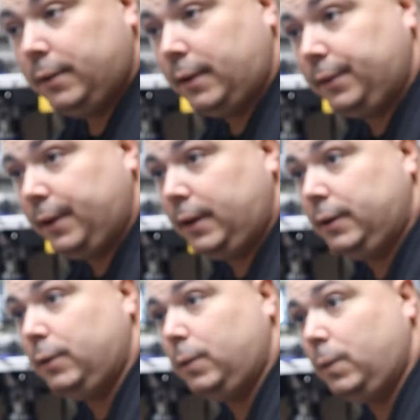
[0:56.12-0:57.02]
that they
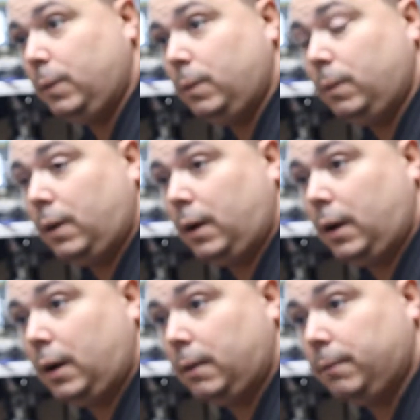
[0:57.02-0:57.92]
do
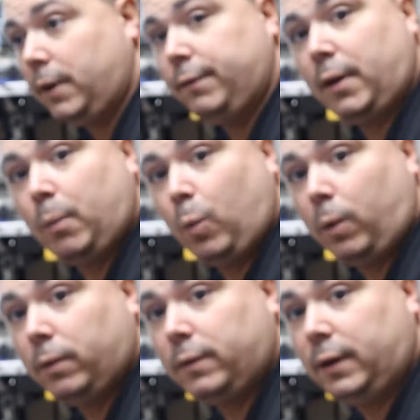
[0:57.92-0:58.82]
lifetime
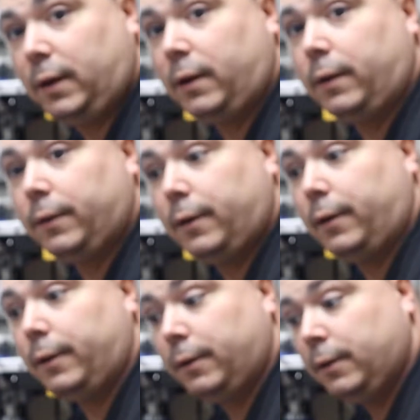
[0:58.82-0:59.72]
warranty on
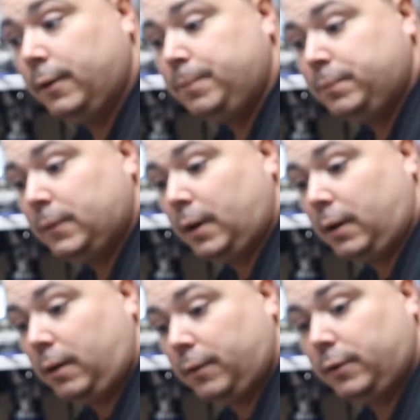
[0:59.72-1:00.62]
their
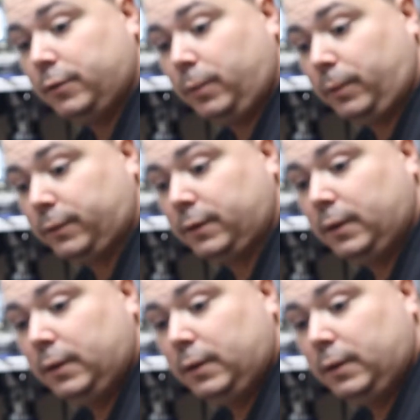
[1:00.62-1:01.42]
tools.